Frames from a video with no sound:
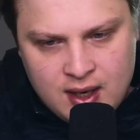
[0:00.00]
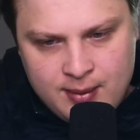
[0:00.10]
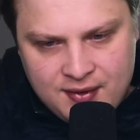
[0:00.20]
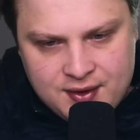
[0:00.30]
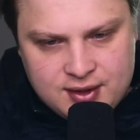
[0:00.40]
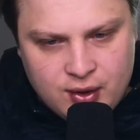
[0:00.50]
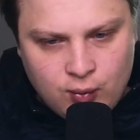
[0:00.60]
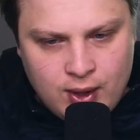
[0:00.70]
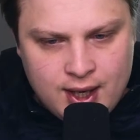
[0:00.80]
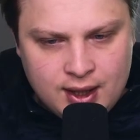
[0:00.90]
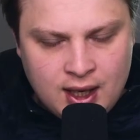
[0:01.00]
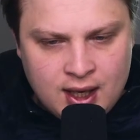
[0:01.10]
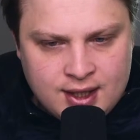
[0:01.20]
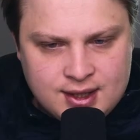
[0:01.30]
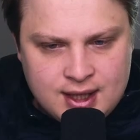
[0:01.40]
And we got these little red
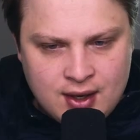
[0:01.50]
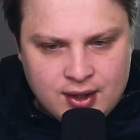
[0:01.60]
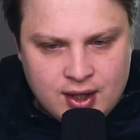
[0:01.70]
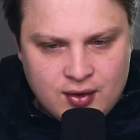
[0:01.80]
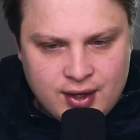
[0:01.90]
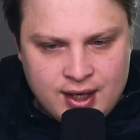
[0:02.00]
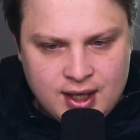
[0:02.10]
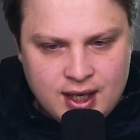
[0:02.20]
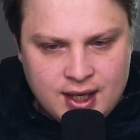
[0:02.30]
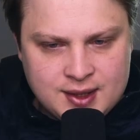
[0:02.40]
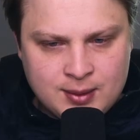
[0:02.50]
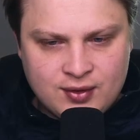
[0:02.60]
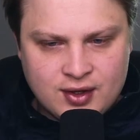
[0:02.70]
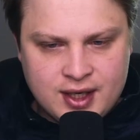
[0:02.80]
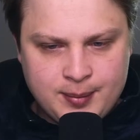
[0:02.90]
lines down here that indicate some of
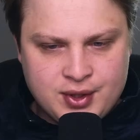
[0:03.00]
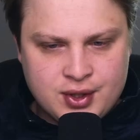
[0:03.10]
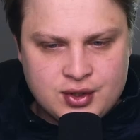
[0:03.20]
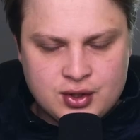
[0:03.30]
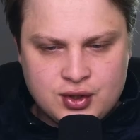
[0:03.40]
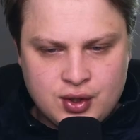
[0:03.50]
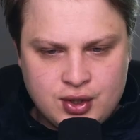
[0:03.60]
our temperatures. There's